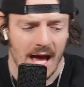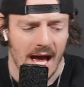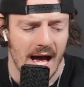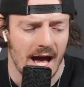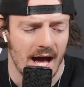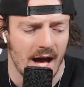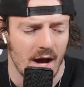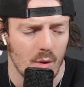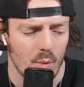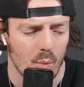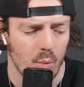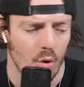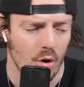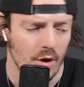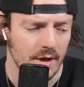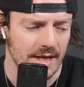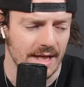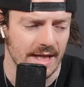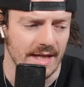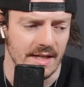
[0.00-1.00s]

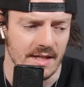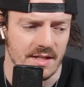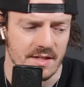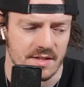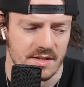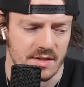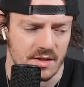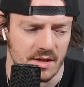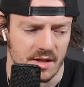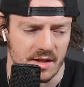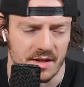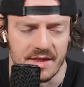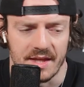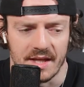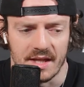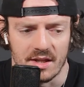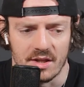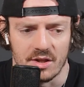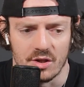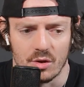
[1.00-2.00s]
What is the
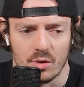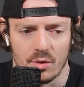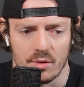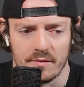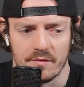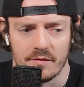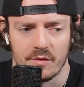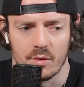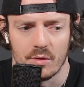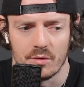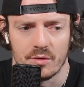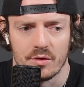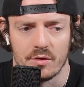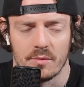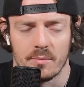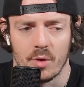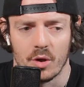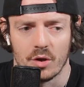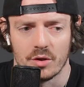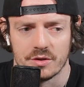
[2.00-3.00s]
thing that you're looking forward to the
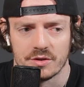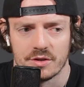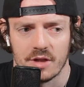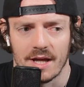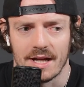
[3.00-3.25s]
most?